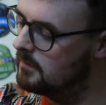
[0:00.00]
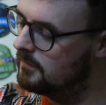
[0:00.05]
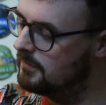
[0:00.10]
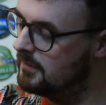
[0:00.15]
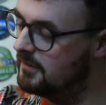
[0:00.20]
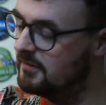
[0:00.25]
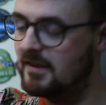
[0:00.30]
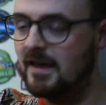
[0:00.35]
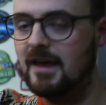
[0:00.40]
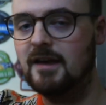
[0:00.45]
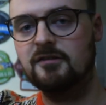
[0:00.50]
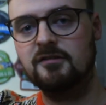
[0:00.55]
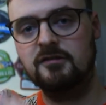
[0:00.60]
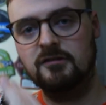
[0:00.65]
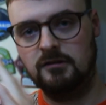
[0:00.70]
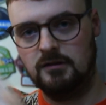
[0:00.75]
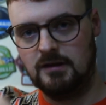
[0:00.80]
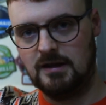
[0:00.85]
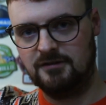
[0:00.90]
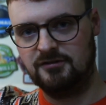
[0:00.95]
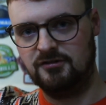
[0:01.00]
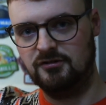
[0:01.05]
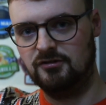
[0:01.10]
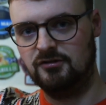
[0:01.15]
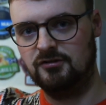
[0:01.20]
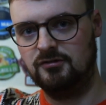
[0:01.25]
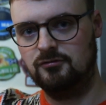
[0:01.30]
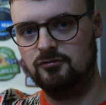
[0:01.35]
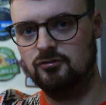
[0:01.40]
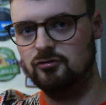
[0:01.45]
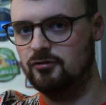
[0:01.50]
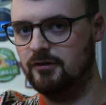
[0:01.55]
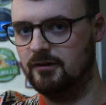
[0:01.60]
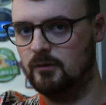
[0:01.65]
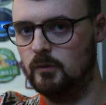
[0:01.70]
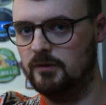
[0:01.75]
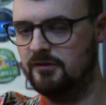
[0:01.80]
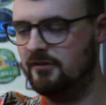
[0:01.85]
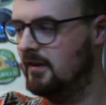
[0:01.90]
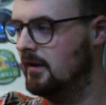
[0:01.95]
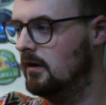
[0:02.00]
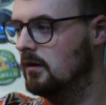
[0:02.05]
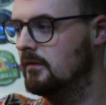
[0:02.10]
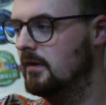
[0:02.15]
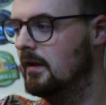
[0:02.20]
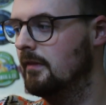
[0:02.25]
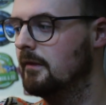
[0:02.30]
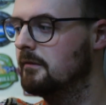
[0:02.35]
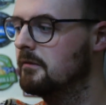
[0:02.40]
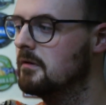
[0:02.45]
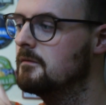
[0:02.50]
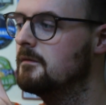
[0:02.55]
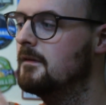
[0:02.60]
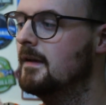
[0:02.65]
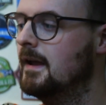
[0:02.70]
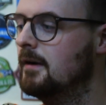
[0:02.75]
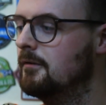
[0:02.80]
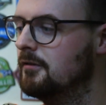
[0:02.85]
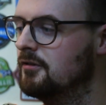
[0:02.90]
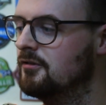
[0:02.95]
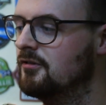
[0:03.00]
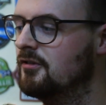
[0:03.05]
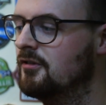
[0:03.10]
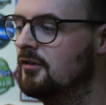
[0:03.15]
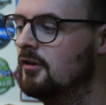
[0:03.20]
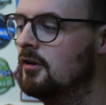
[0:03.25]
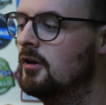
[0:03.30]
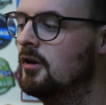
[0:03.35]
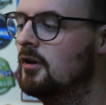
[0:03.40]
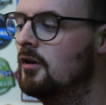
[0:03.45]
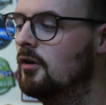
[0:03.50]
These are excellent glasses to drink whiskey out of, and there are variants